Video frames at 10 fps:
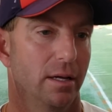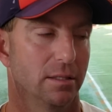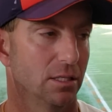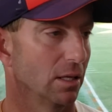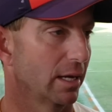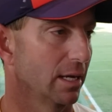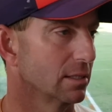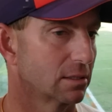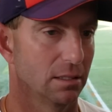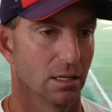until I
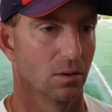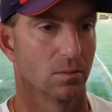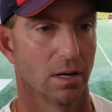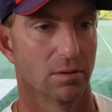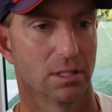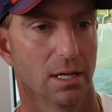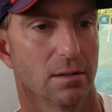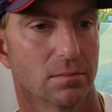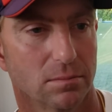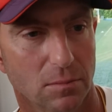guess you know
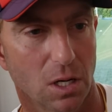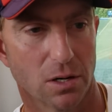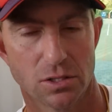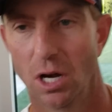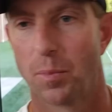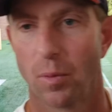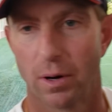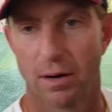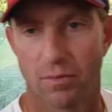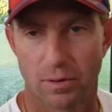everything clears up or
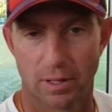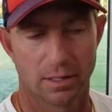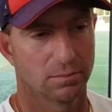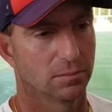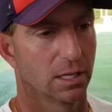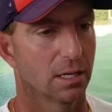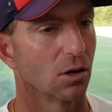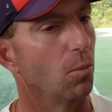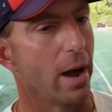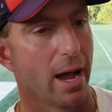whatever they, they can
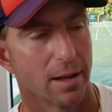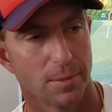go back.